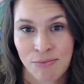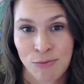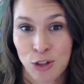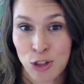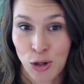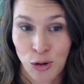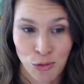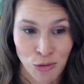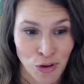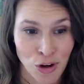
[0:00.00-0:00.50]

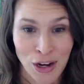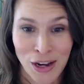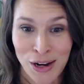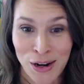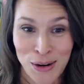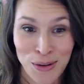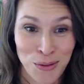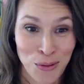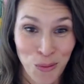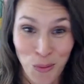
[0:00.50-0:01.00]
to
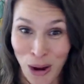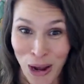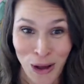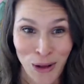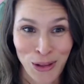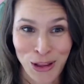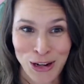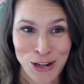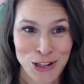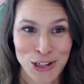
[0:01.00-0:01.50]
run
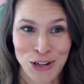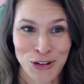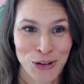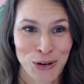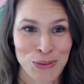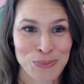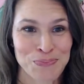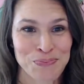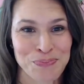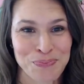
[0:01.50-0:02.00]
well in
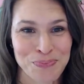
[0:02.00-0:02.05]
general.